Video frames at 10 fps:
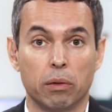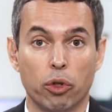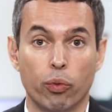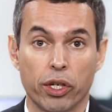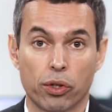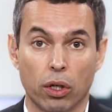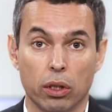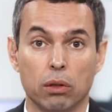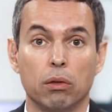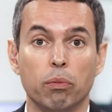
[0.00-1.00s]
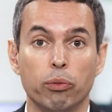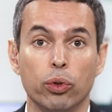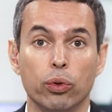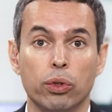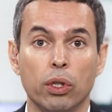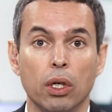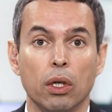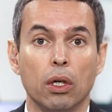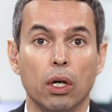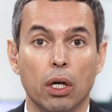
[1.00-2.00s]
risk-on mood,
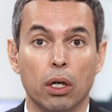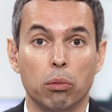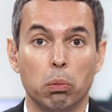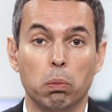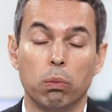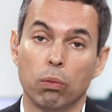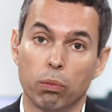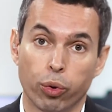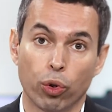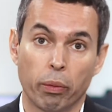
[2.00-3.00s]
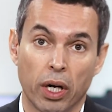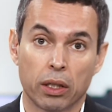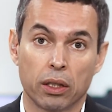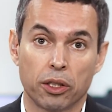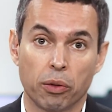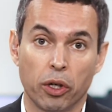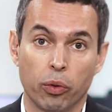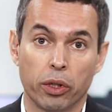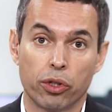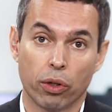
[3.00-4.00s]
bull market at the
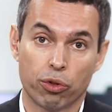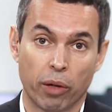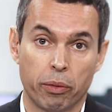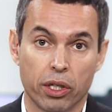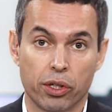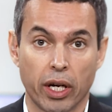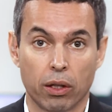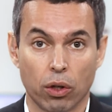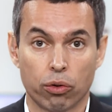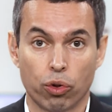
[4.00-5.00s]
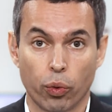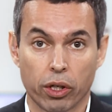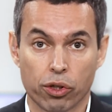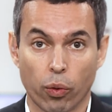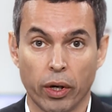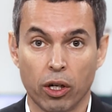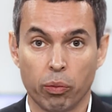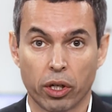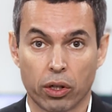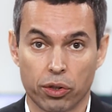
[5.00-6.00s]
moment, so Japanese yen not doing so well
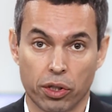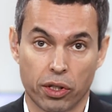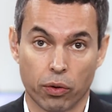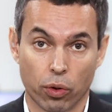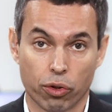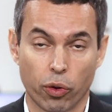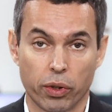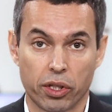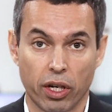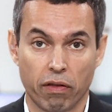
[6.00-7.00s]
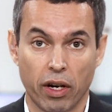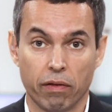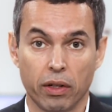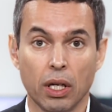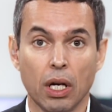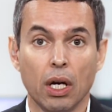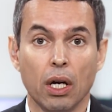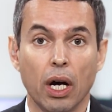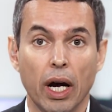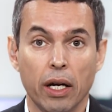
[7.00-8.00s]
because it's also a safe haven.
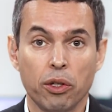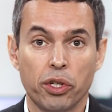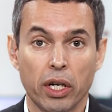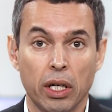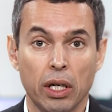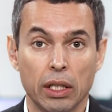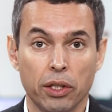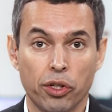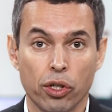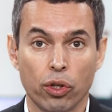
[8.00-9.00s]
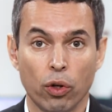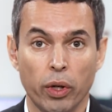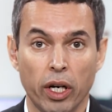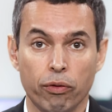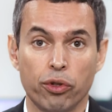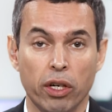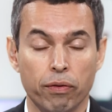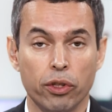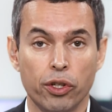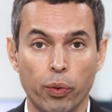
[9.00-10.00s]
And this is all we have to say
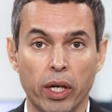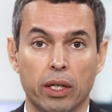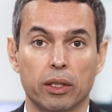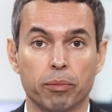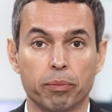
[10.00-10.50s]
for this week.